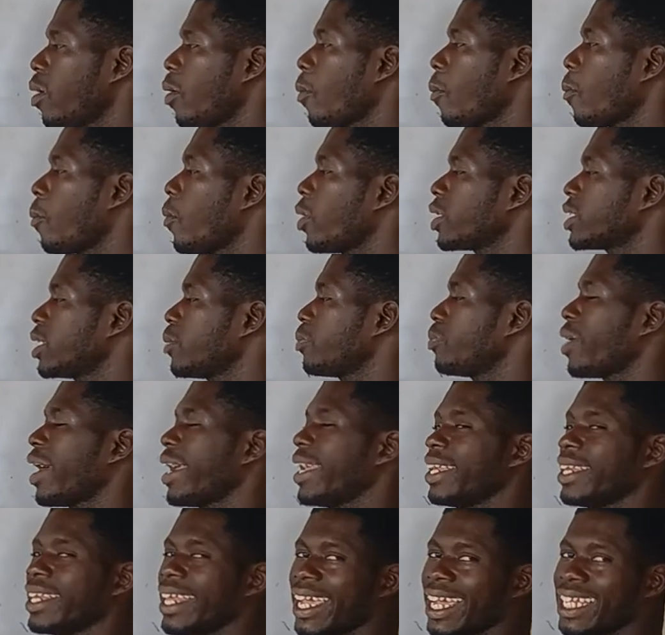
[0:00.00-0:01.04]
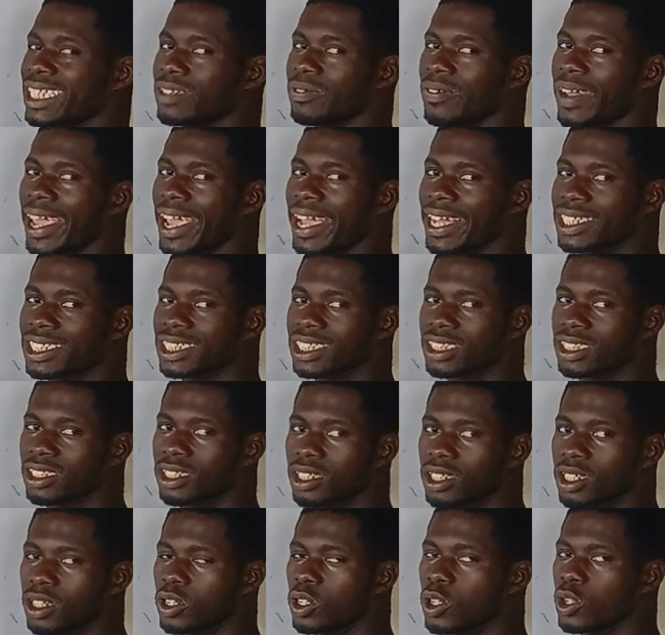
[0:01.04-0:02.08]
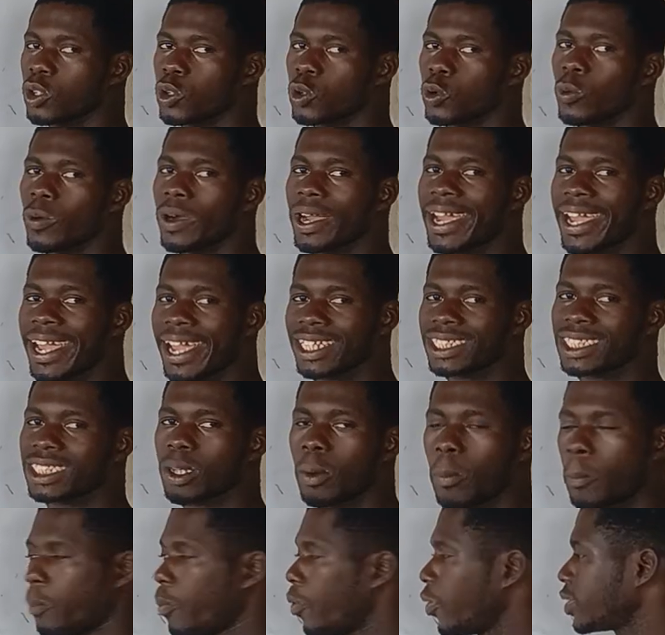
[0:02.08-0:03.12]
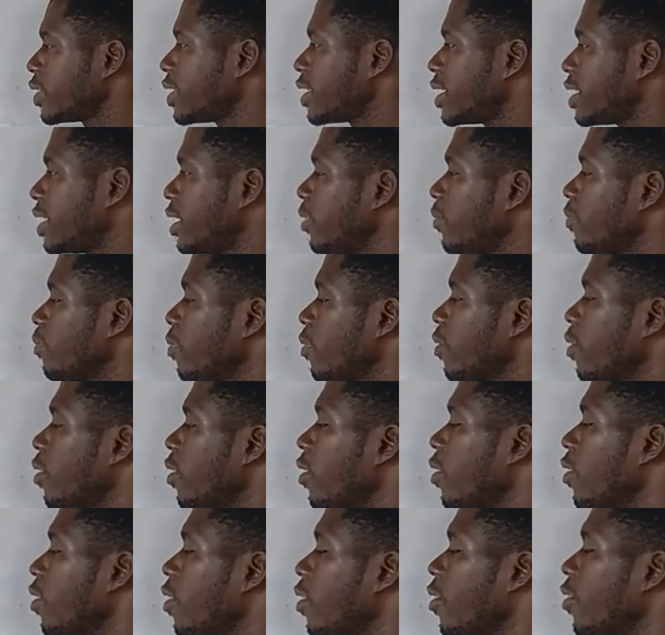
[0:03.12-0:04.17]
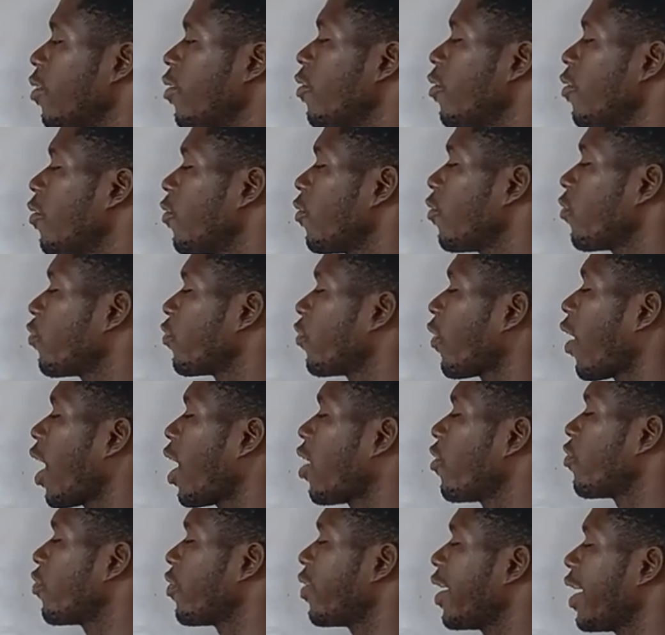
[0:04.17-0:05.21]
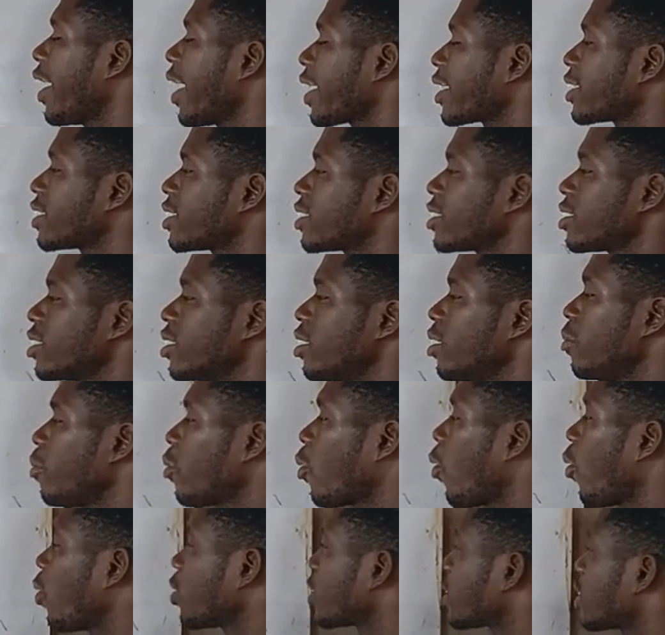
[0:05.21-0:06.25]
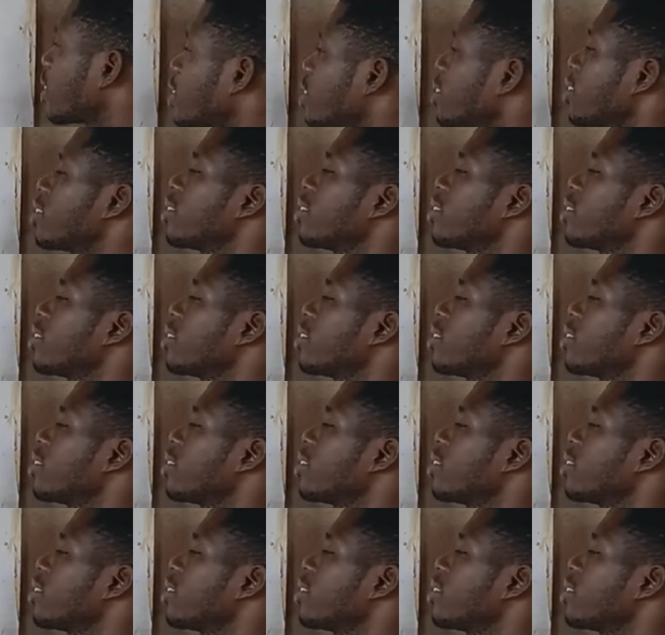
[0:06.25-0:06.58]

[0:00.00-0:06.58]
multiplying negative x, you will get positive 5x because